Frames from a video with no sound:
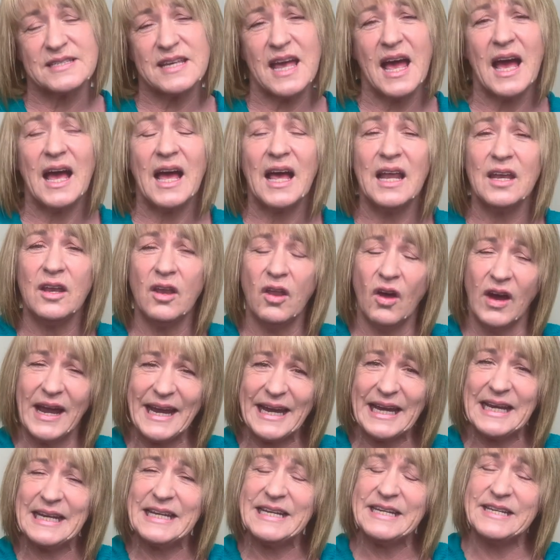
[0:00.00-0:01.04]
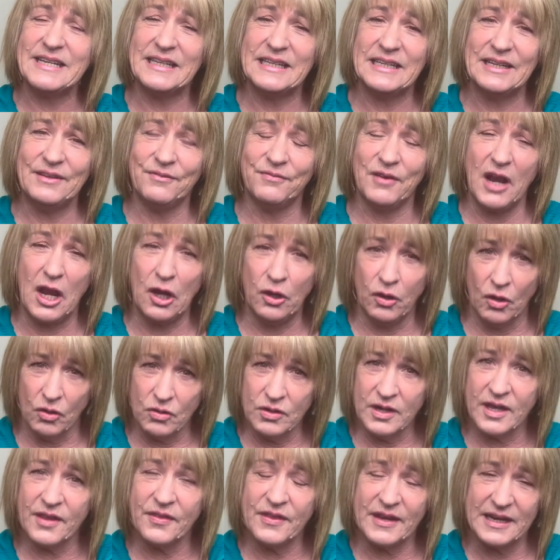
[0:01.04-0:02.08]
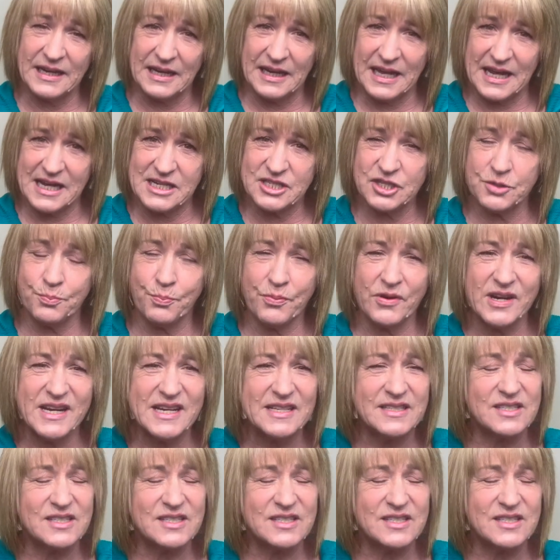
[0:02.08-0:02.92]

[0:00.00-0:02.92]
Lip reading: are likely to live longer than larger breeds.